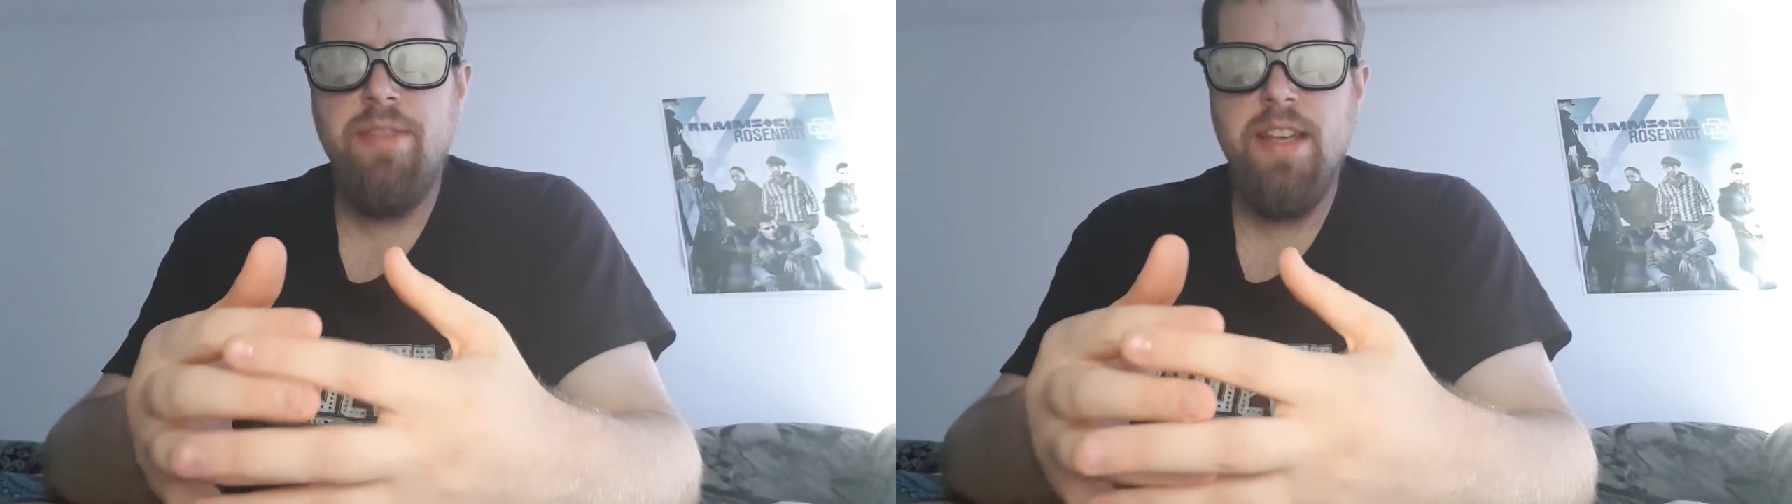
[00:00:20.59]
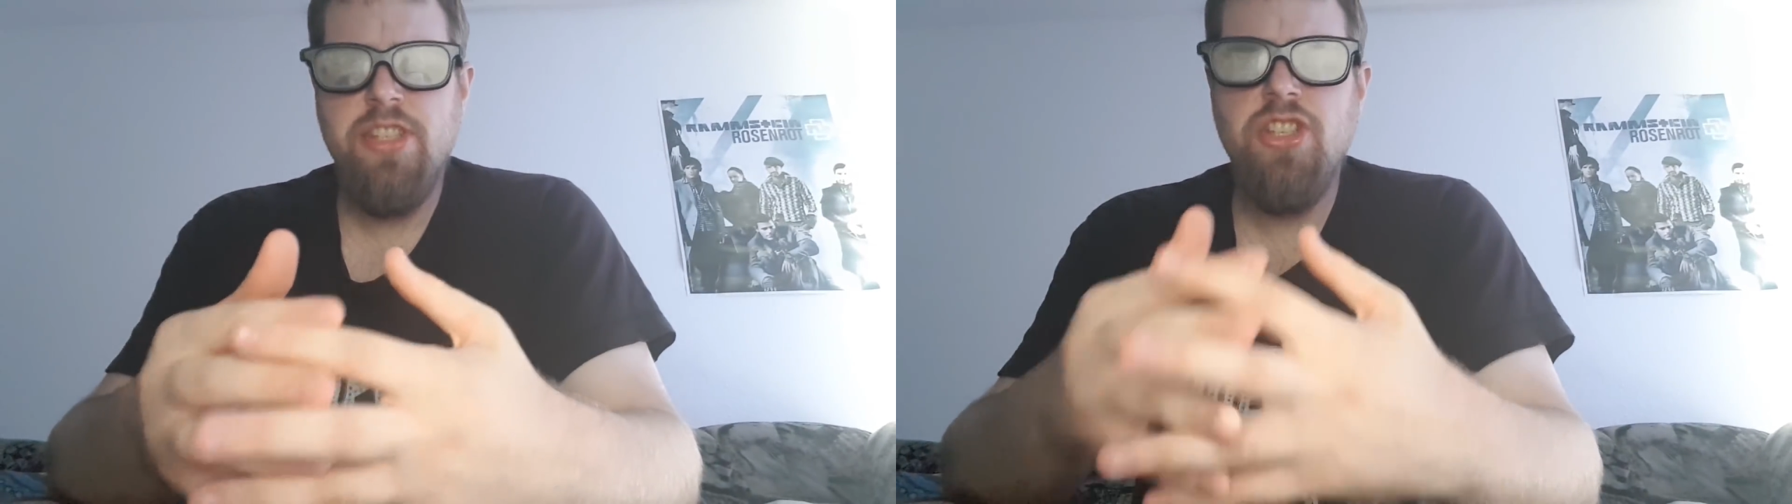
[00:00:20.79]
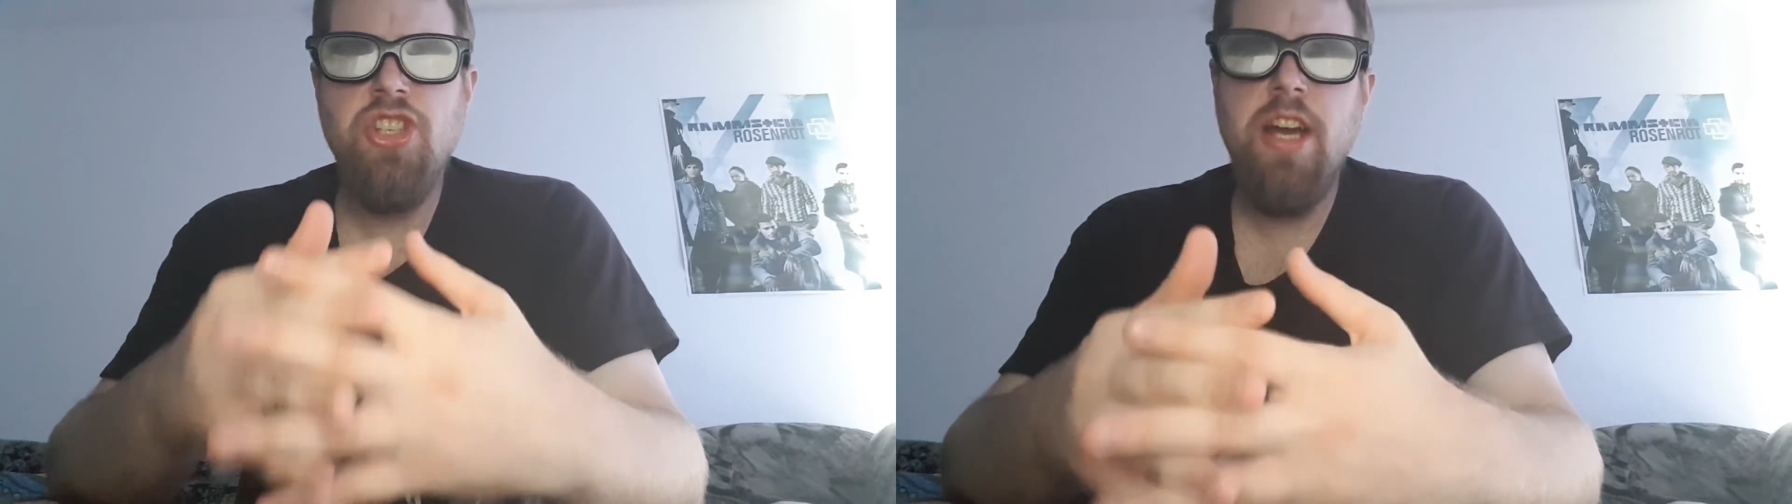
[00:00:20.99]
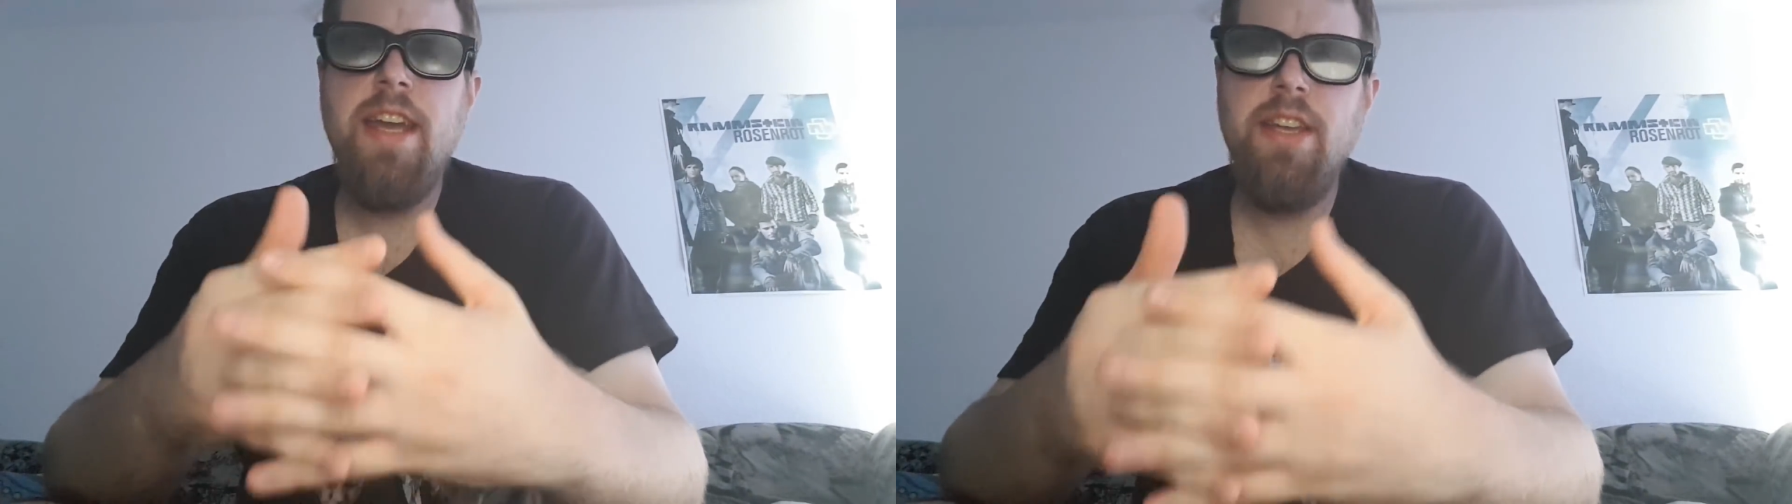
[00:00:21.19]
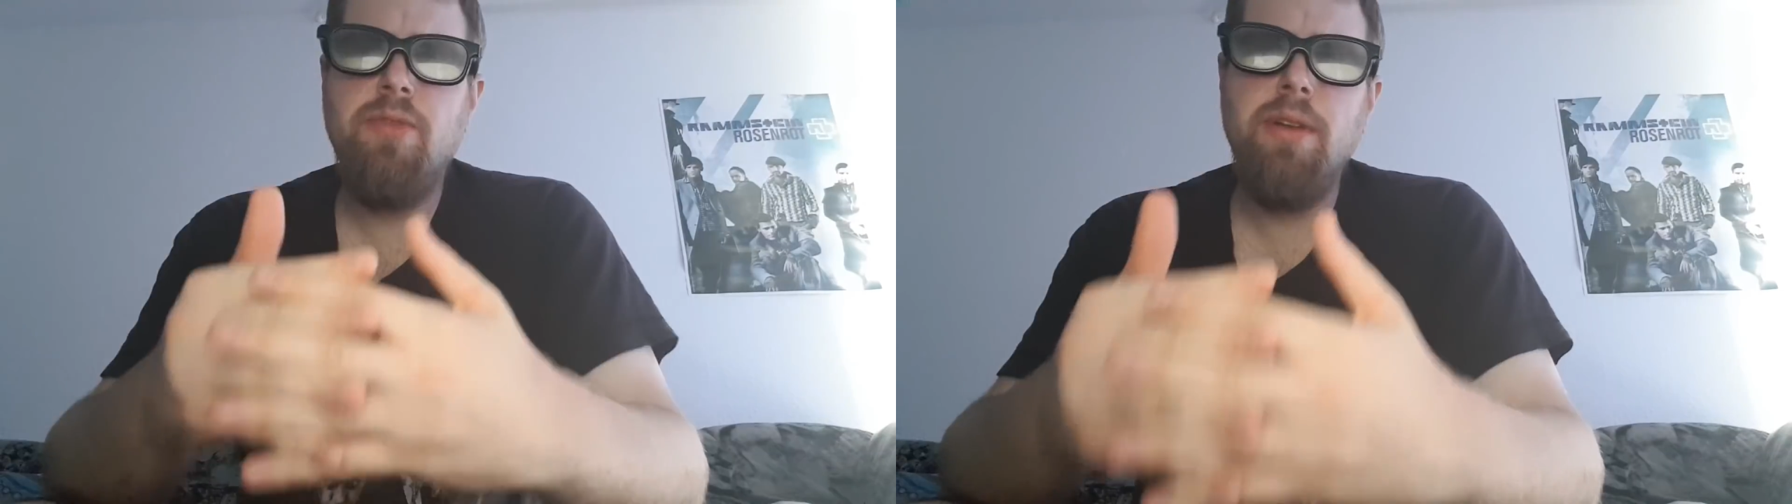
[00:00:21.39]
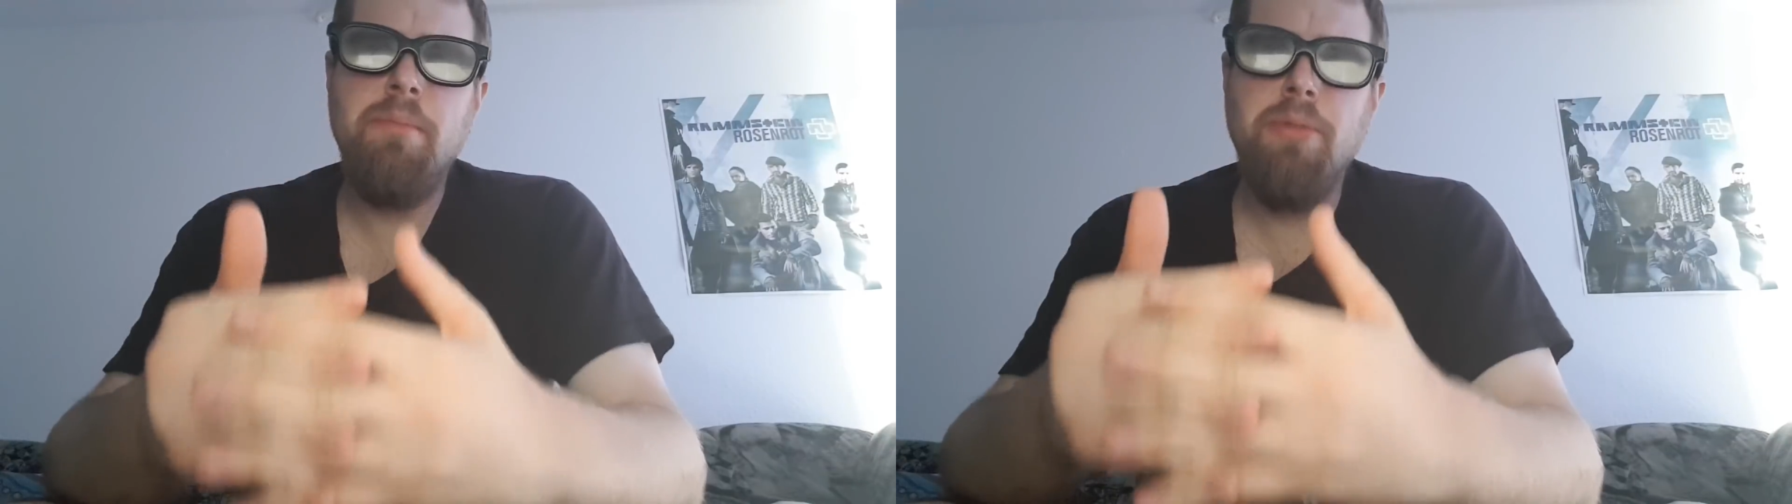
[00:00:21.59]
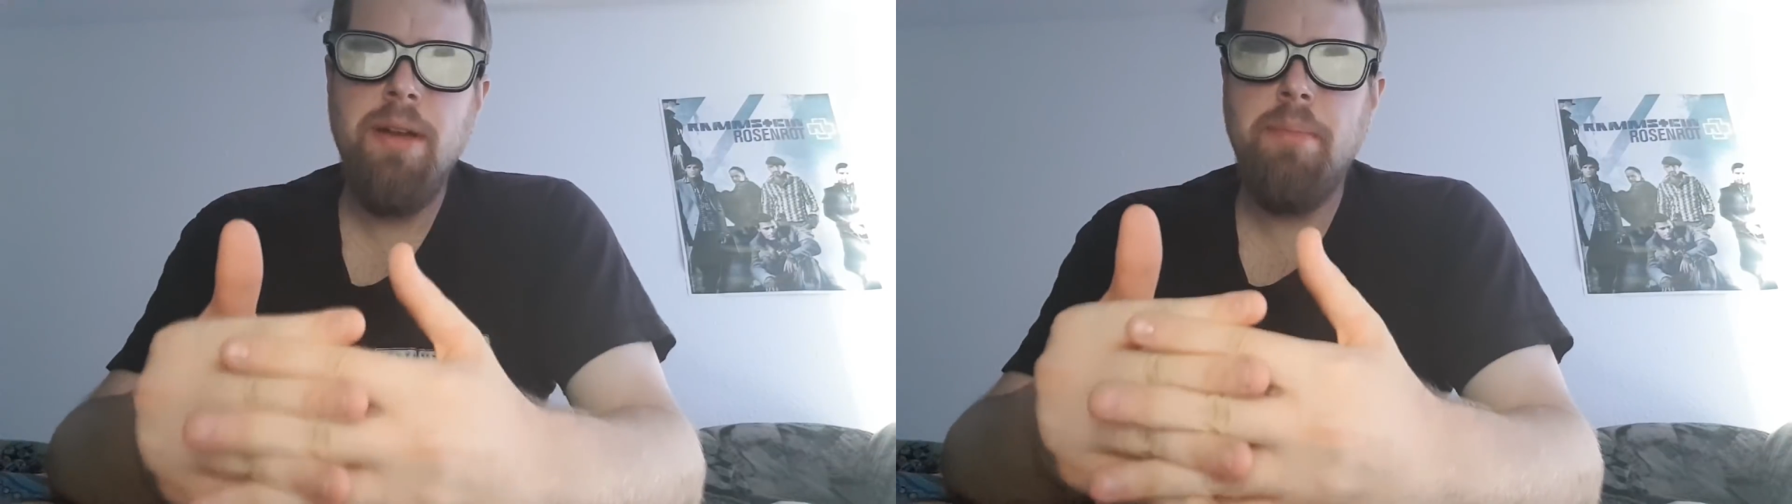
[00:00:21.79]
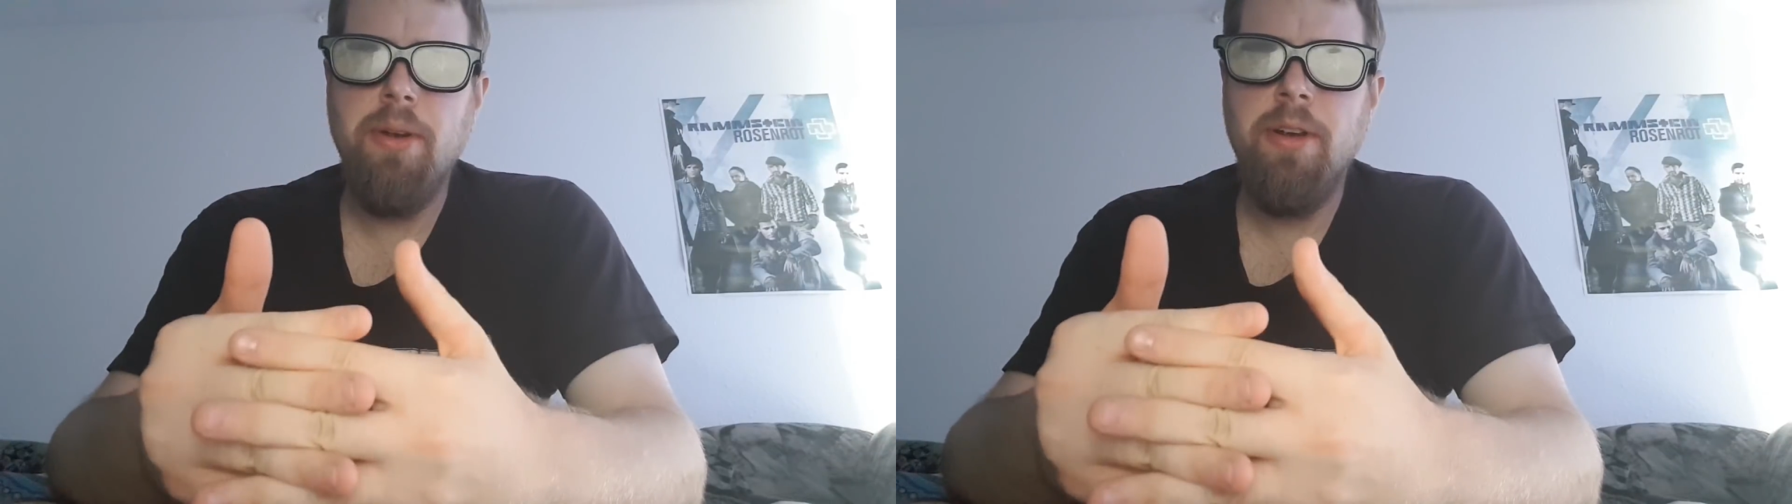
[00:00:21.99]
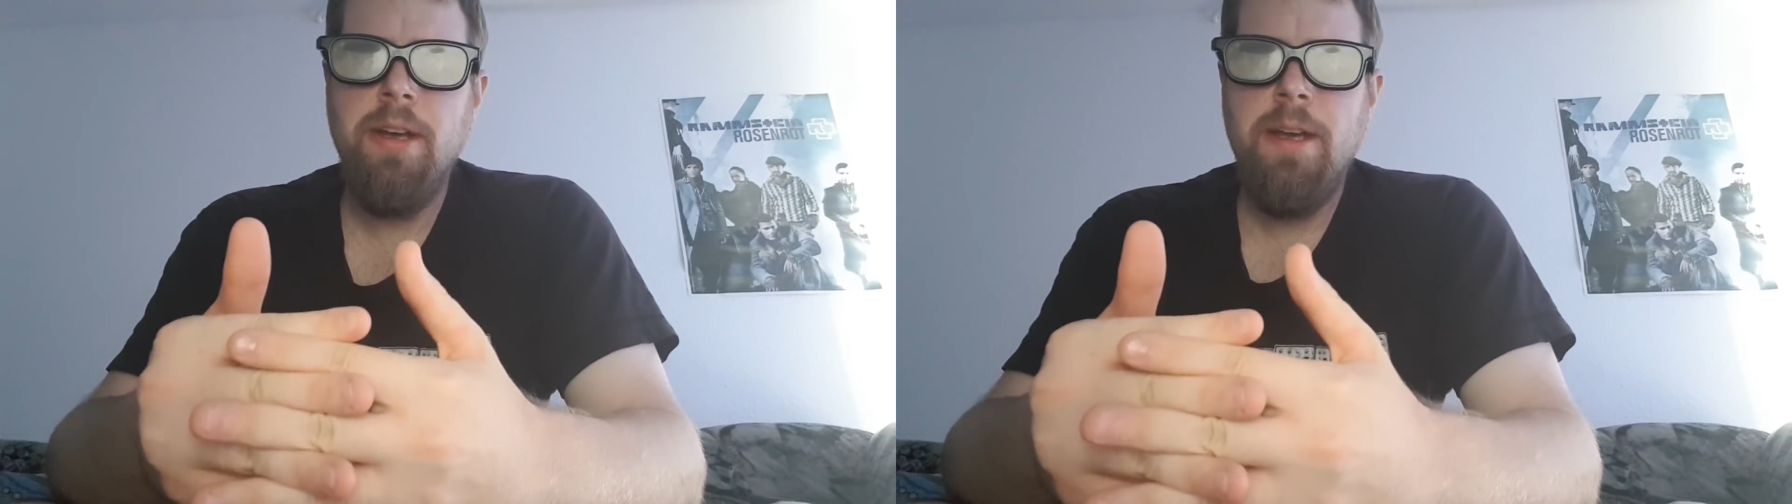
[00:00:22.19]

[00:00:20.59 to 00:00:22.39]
this giant Grim Reaper